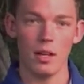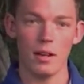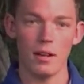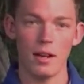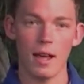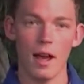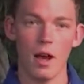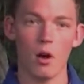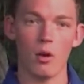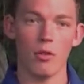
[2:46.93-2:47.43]

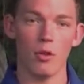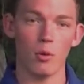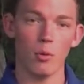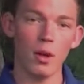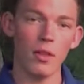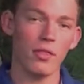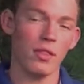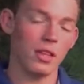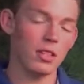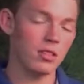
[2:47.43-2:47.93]
Now the
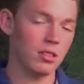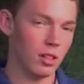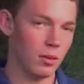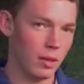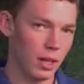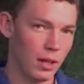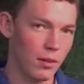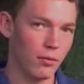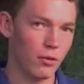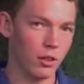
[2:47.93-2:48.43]
width is going to
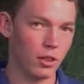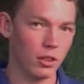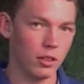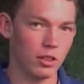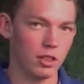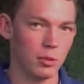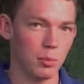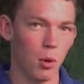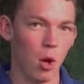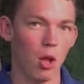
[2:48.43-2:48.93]
be infinitely
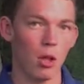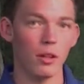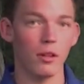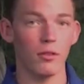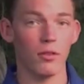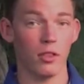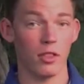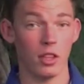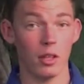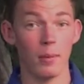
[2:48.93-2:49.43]
small, and
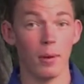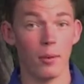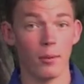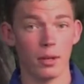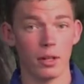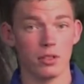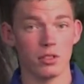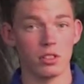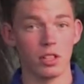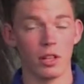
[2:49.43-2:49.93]
if you think about what
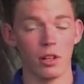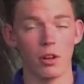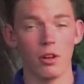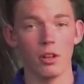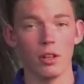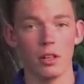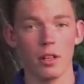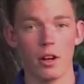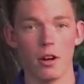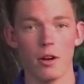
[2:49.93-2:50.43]
I was saying
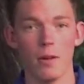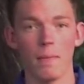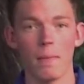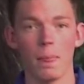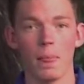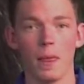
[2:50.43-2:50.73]
earlier,